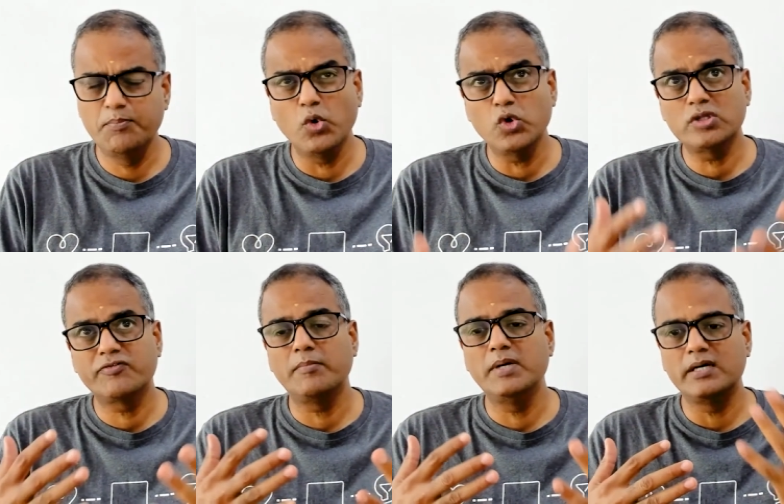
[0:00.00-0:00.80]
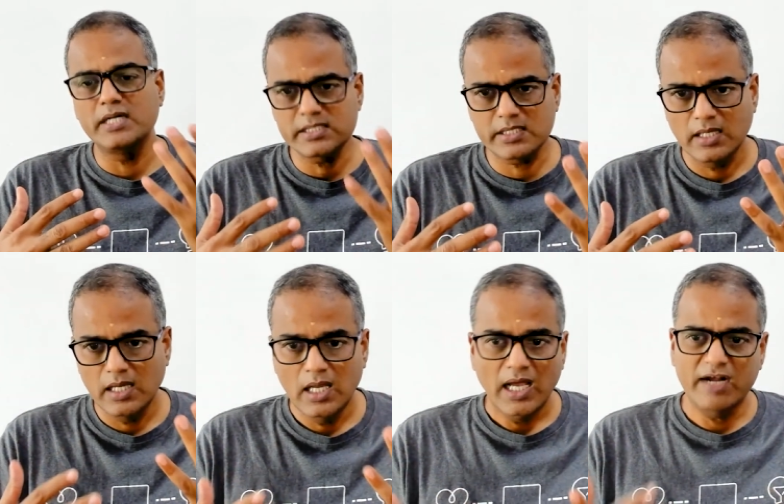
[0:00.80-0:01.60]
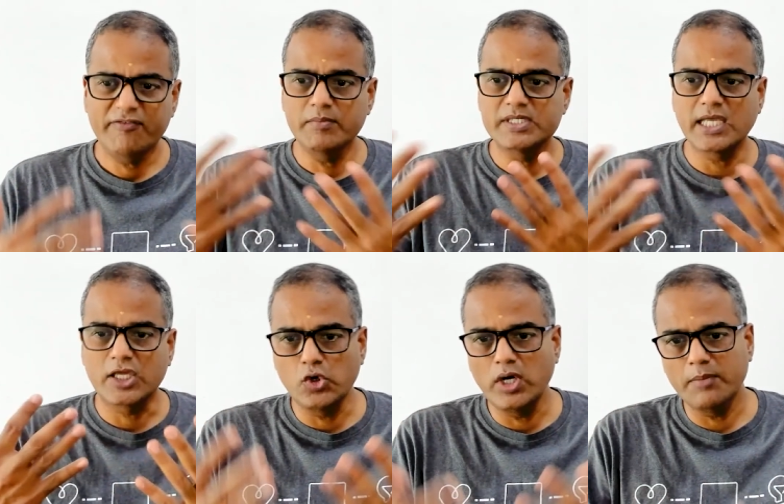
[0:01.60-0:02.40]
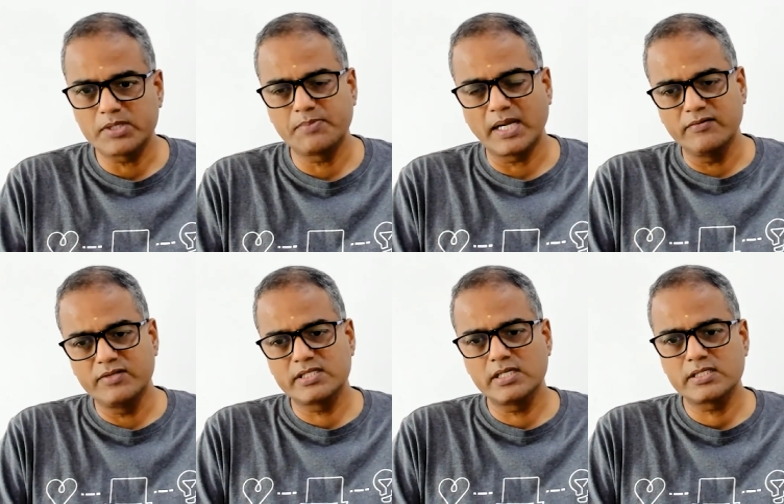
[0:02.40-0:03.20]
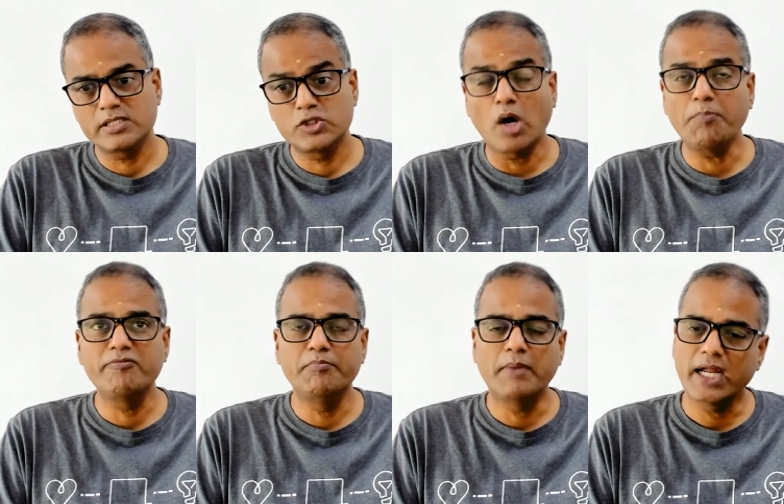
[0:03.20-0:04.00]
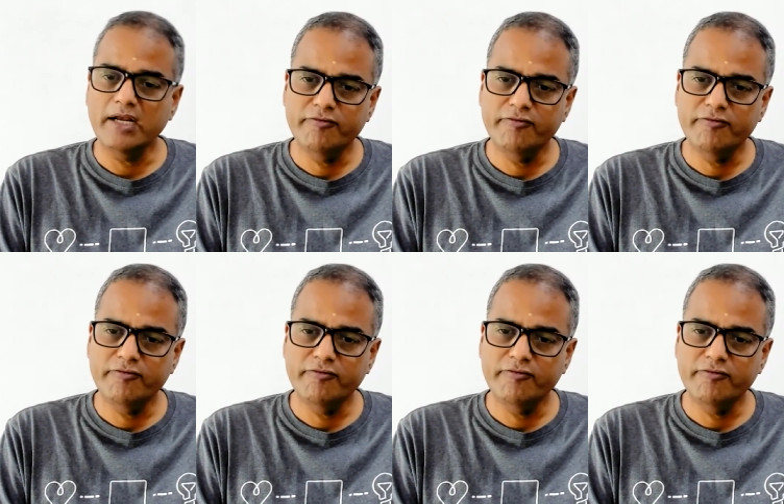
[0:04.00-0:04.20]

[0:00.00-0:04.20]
Both from a risk and from a security perspective. This is top of mind